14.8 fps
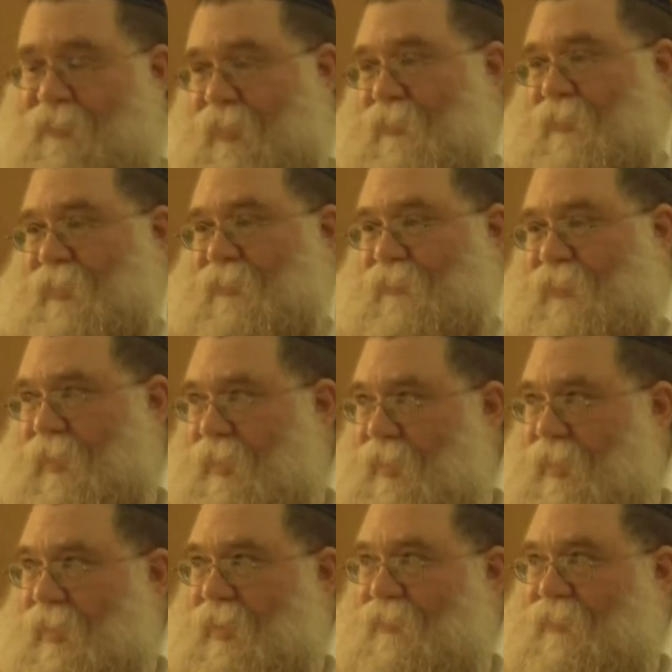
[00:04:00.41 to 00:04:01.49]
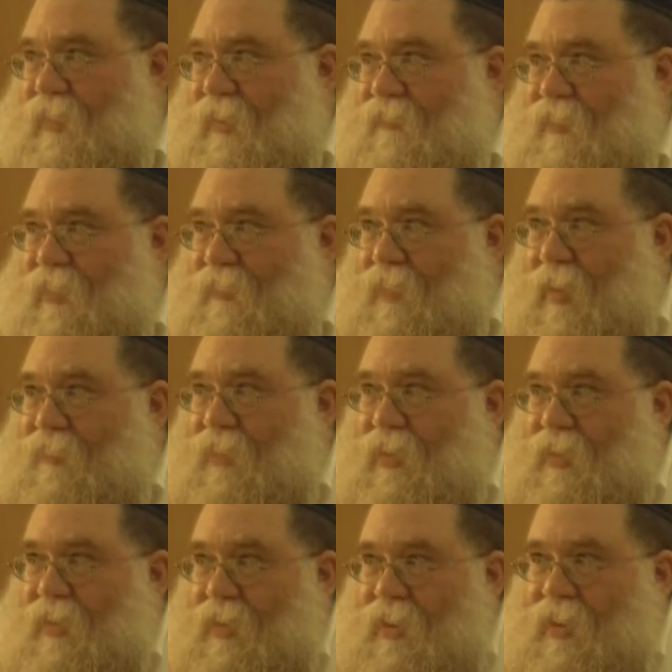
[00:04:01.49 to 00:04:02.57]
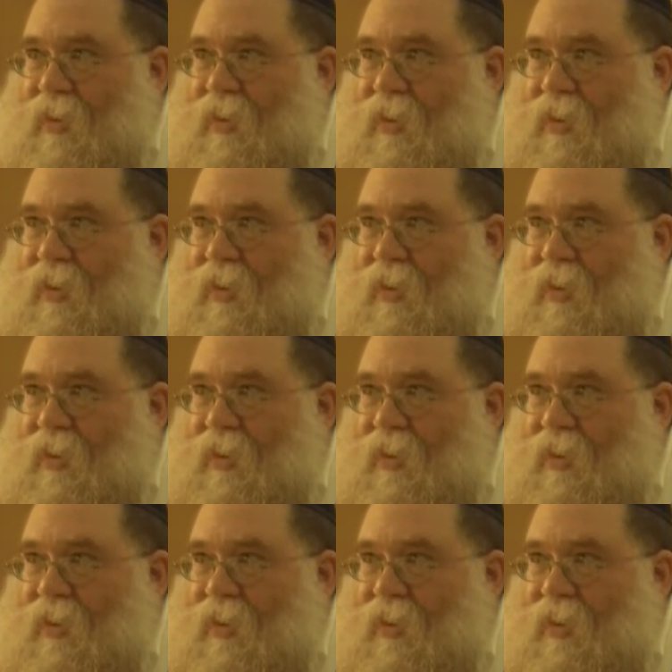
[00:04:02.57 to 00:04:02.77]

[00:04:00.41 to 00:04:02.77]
if, if, if, if the Rebbe,